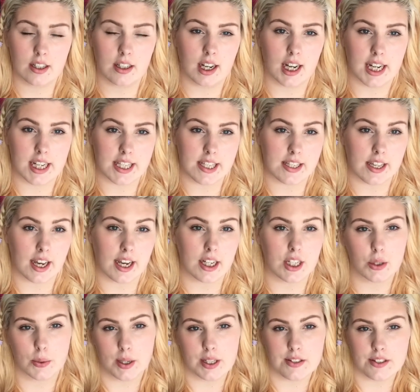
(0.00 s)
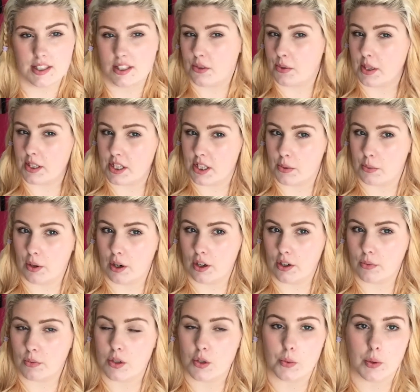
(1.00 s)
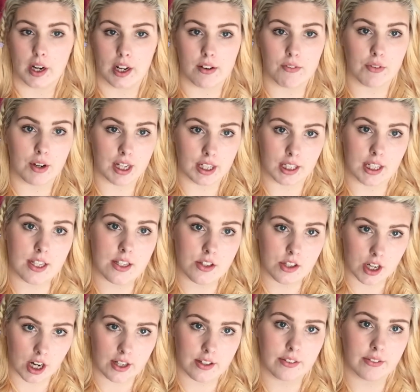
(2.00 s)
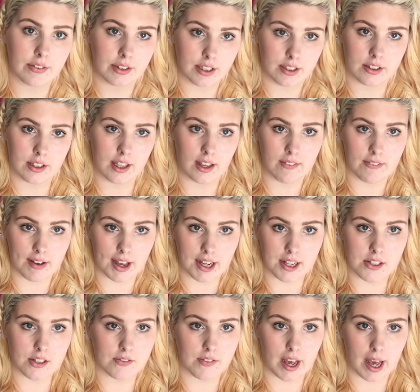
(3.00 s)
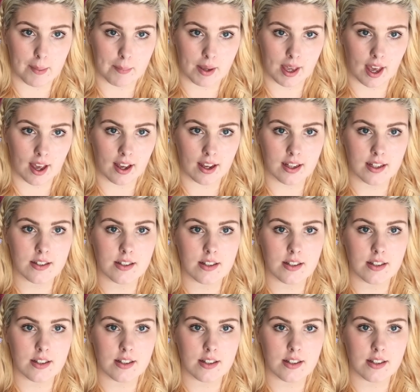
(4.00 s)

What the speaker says: I'd say 2021 was when I really started feeling the effects of IBS.